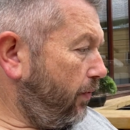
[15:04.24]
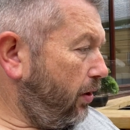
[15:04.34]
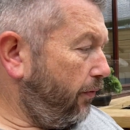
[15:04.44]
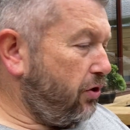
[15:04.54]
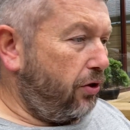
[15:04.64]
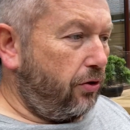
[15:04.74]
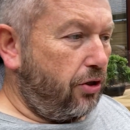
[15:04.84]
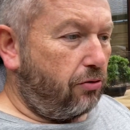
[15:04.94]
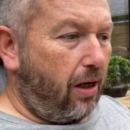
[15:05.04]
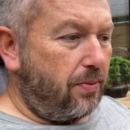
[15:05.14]
obviously done the
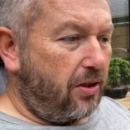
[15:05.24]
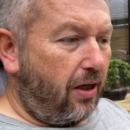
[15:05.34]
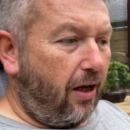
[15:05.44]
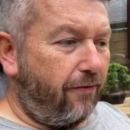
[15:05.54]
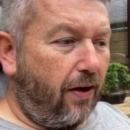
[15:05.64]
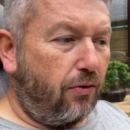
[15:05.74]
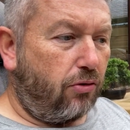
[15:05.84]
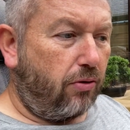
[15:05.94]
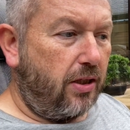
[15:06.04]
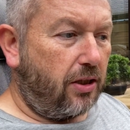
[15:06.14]
scrapes today, found
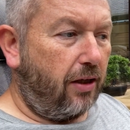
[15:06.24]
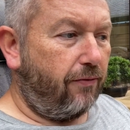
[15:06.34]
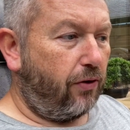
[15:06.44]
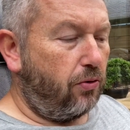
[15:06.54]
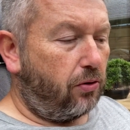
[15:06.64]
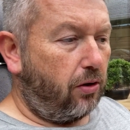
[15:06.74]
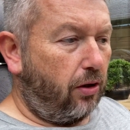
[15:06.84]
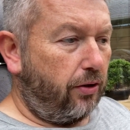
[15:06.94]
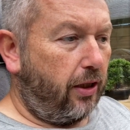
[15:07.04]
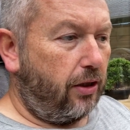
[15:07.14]
3 skin fluke
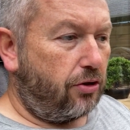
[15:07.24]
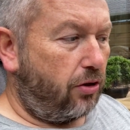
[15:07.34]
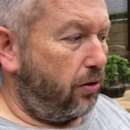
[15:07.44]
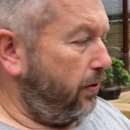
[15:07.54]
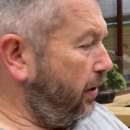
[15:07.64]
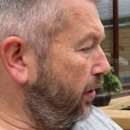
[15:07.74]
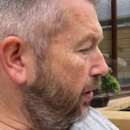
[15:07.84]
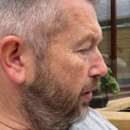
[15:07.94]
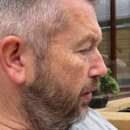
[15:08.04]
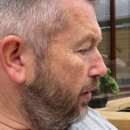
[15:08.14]
on the Utsuri,
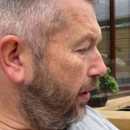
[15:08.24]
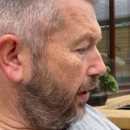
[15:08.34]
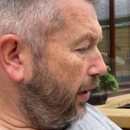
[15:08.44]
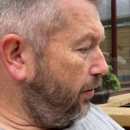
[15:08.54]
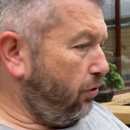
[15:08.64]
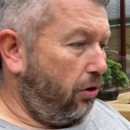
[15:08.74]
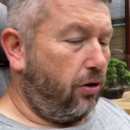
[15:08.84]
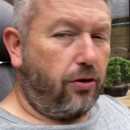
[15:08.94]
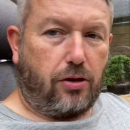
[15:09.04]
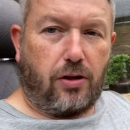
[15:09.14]
nothing
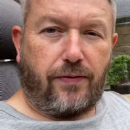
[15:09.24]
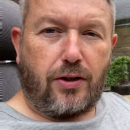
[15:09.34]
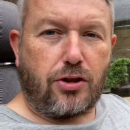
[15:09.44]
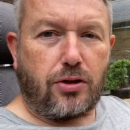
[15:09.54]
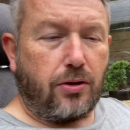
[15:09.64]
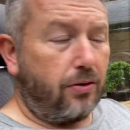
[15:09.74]
on the other fish.